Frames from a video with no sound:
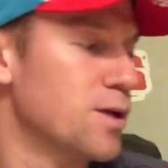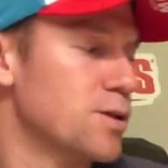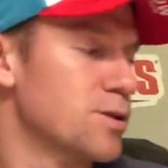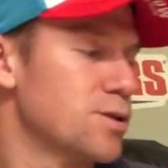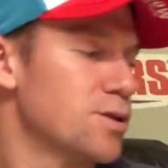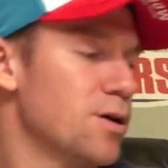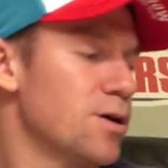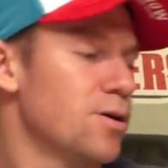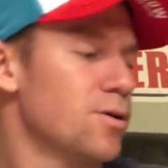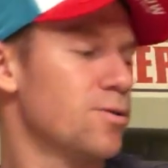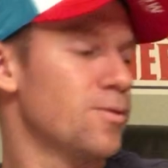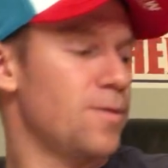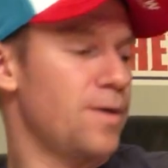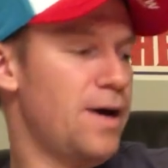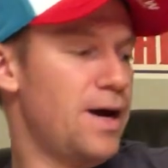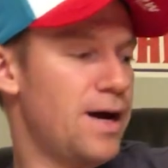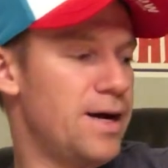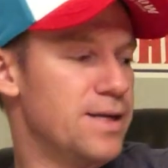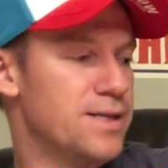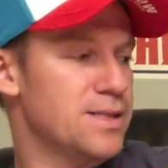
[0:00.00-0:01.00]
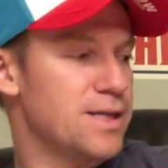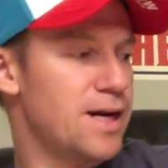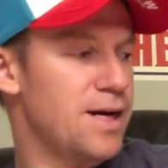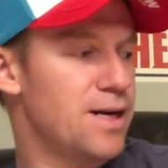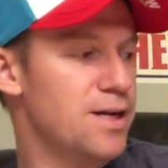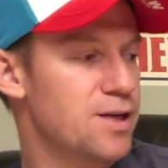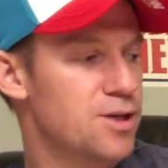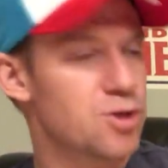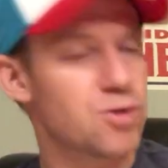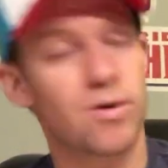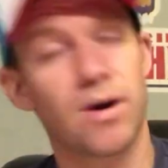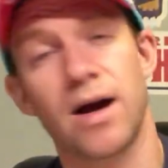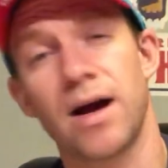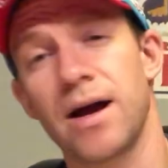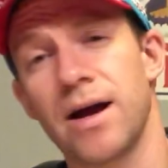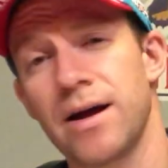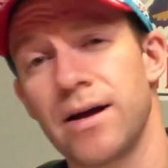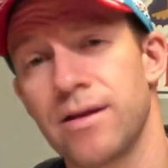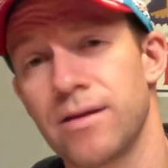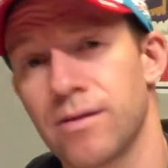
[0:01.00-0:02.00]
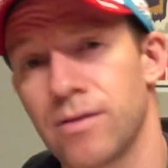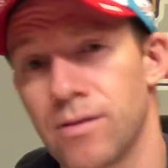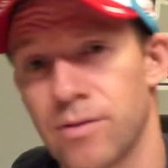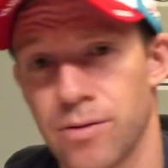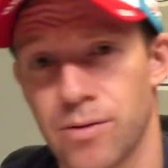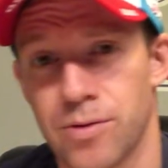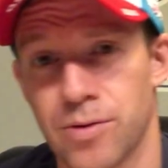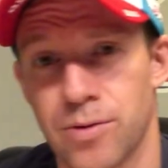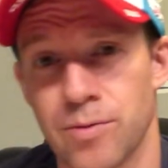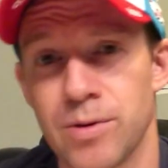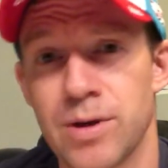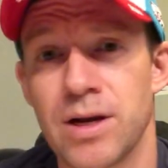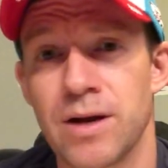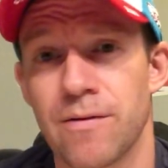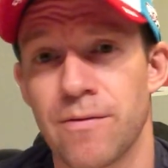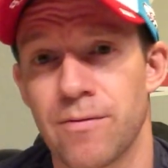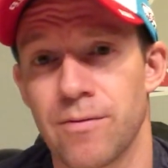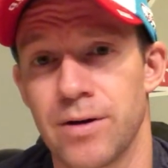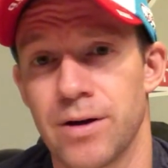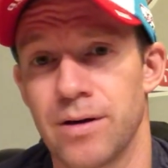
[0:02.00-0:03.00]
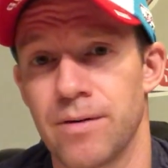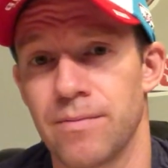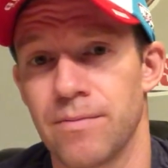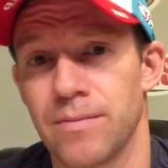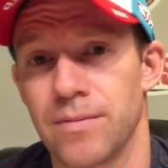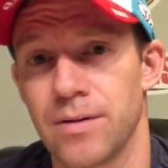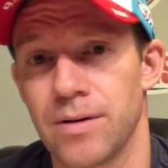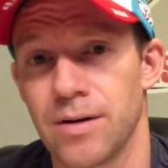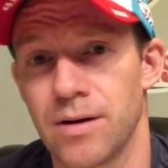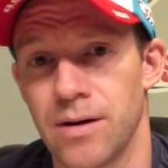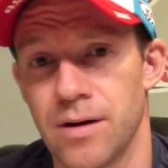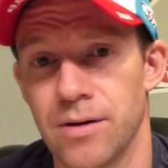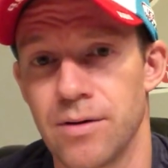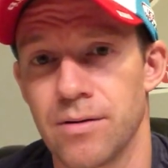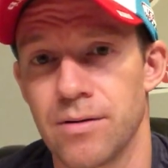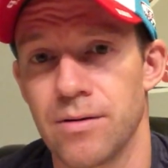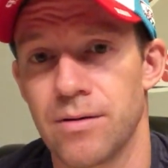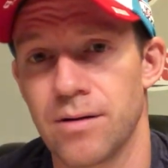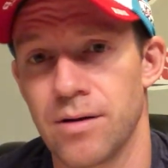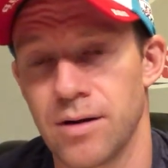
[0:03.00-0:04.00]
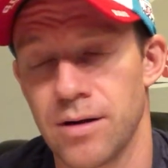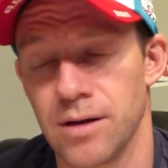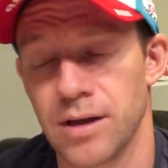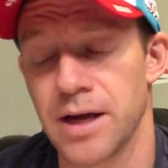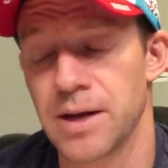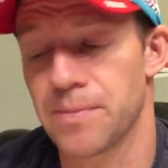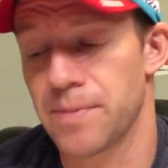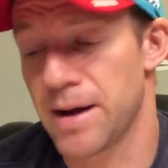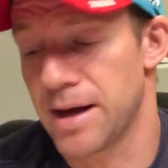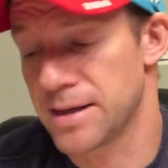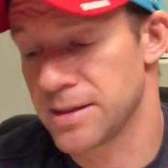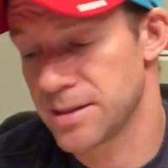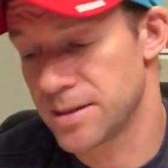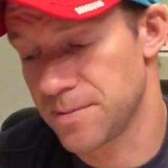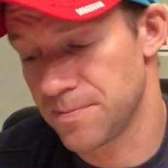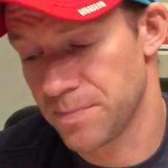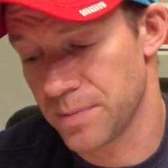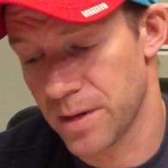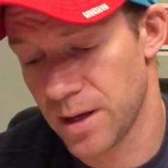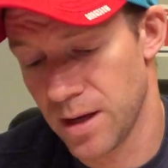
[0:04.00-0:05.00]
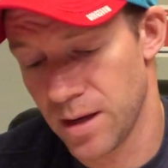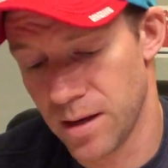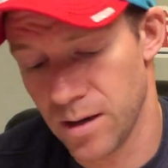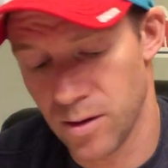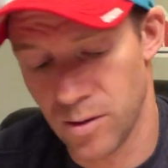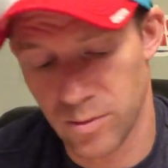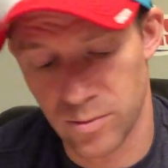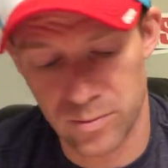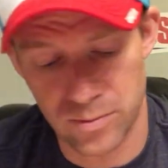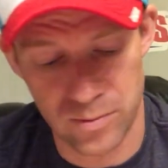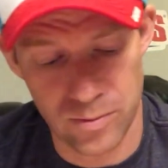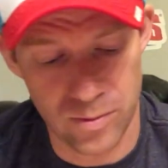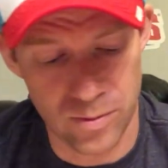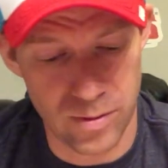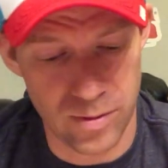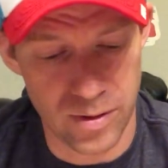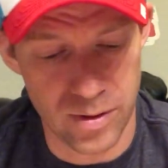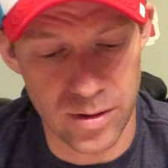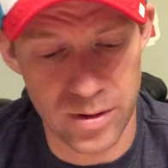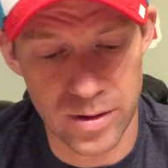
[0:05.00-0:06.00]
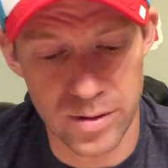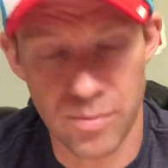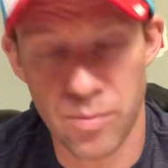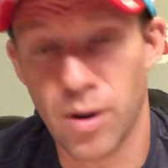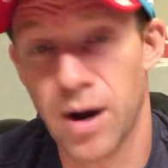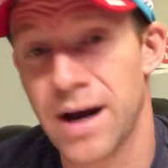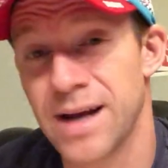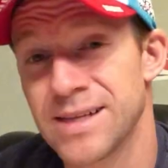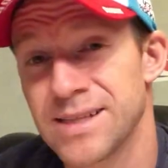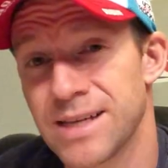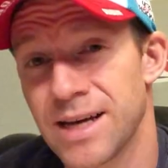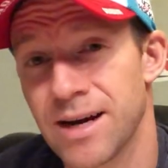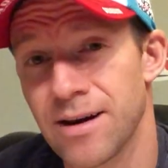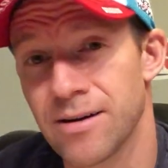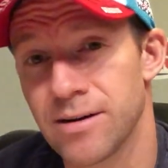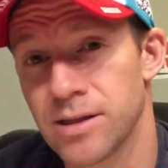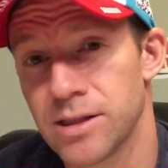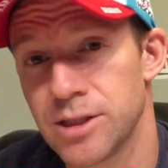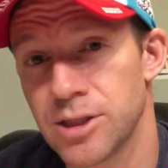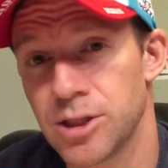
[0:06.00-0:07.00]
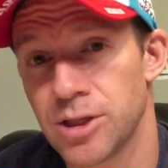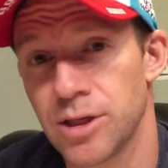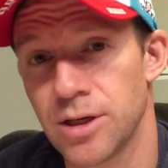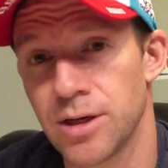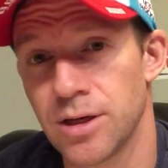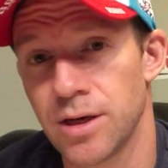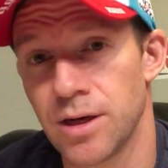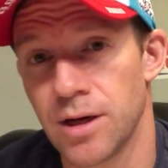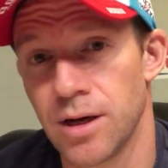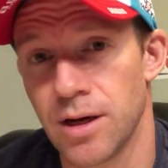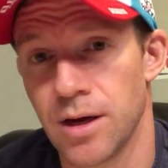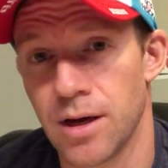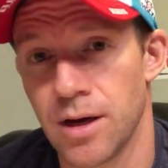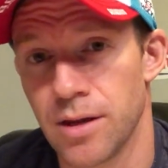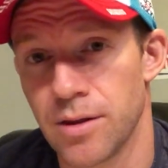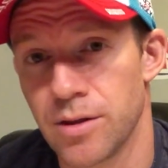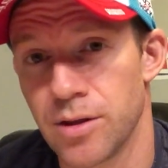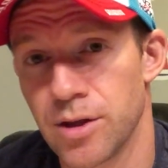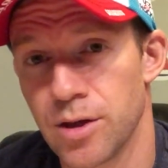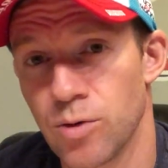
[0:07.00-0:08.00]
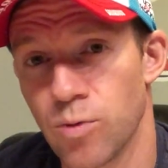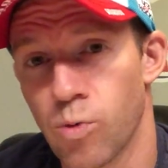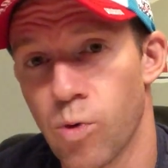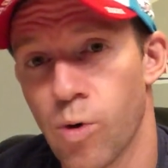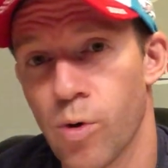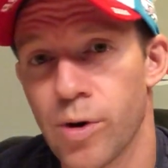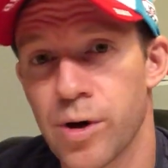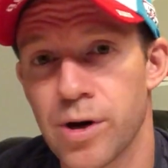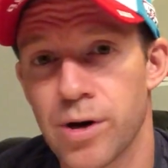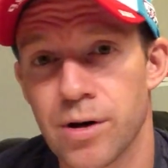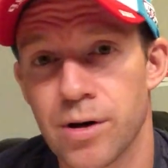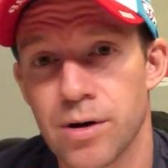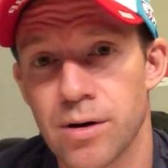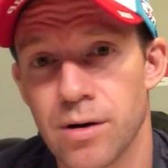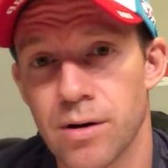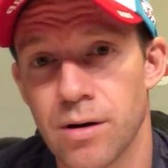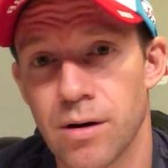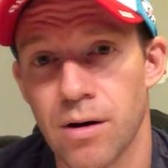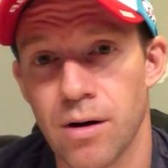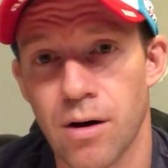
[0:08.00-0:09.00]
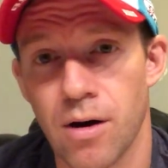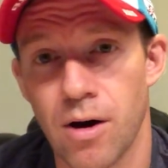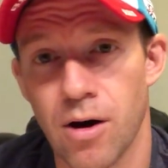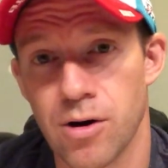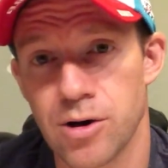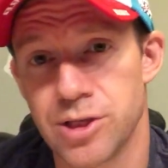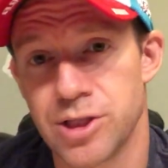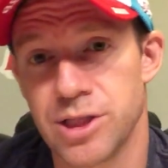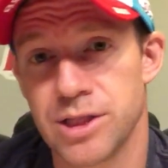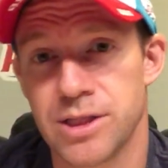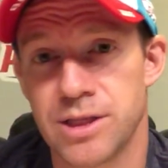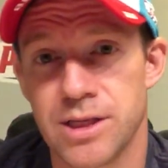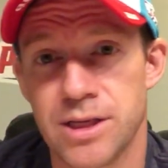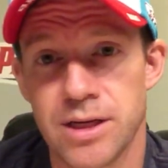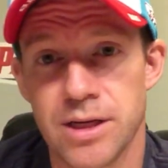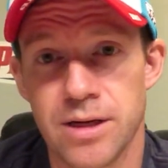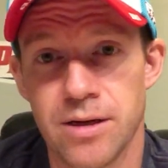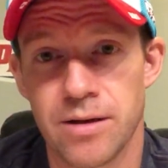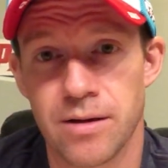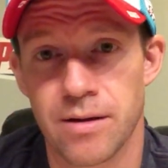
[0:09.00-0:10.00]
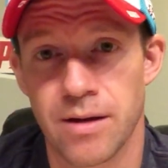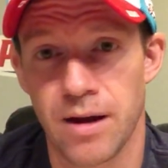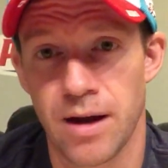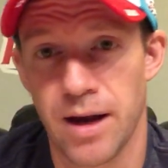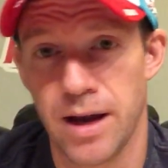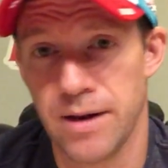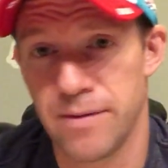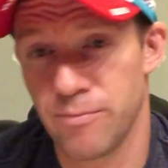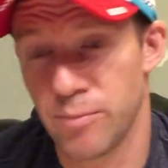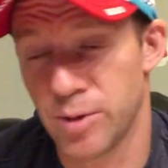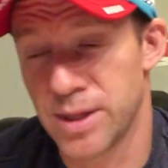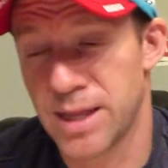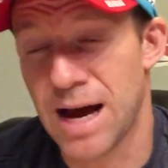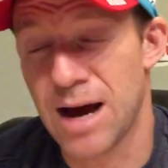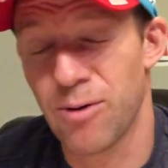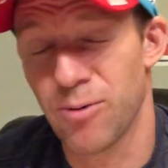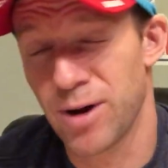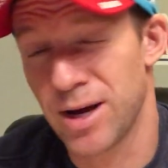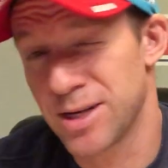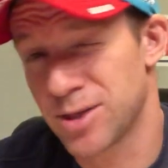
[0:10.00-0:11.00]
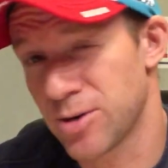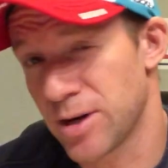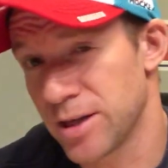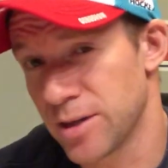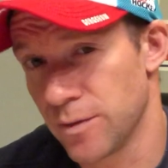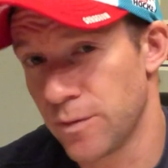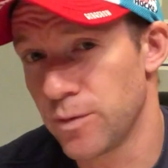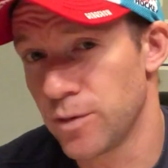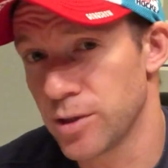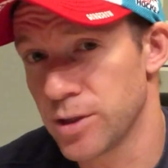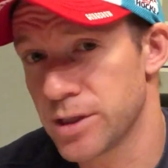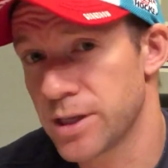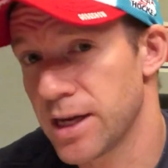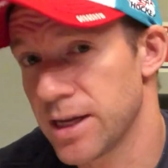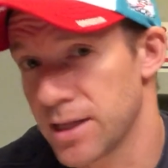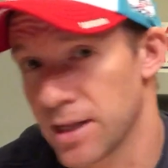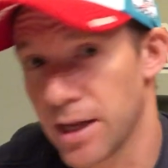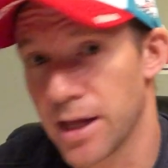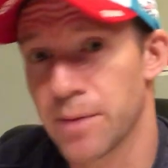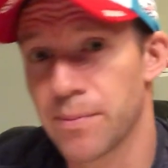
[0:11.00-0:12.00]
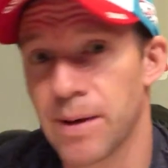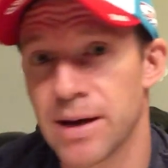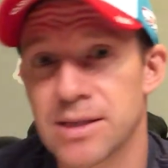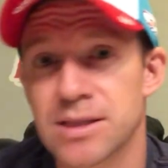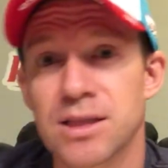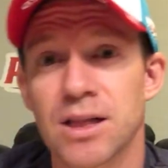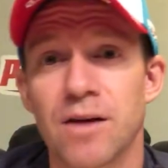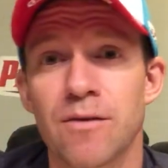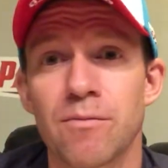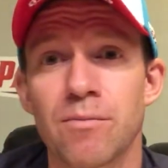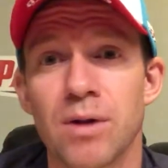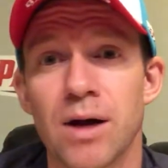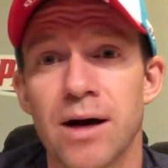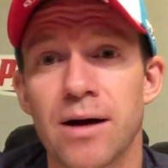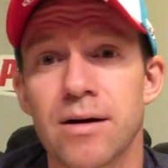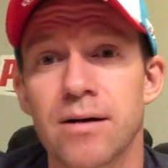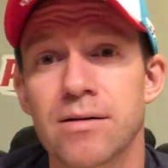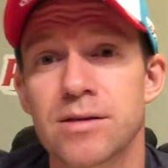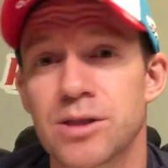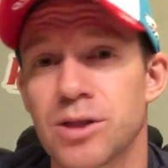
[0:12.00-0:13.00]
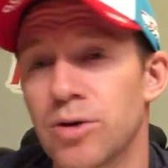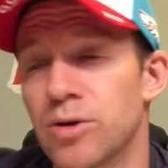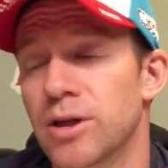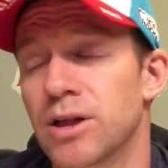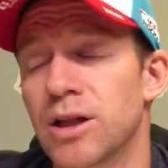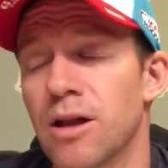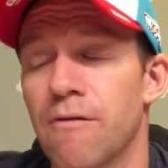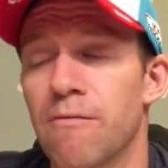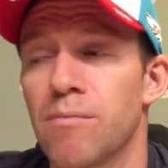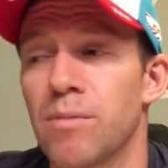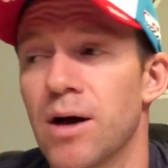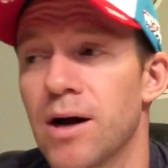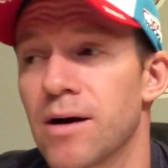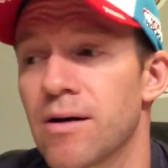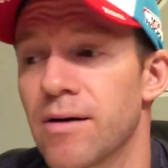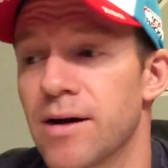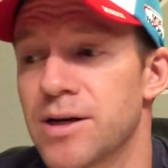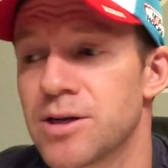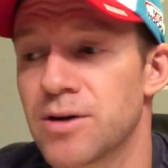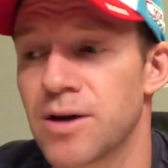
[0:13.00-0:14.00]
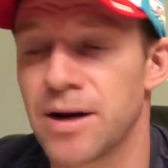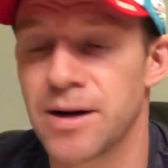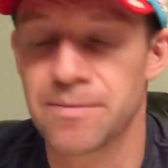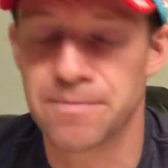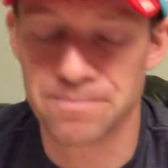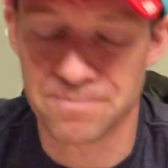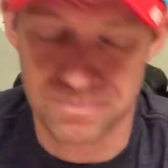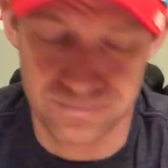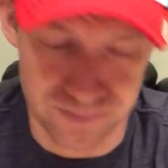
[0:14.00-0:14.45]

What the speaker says: So I decided to try 3 different other leg pads. The Brian's Heritage, the Warrior RGT, and with that one I tried the full set, the leg pads, the glove and blocker. It's the only glove and blocker I tried.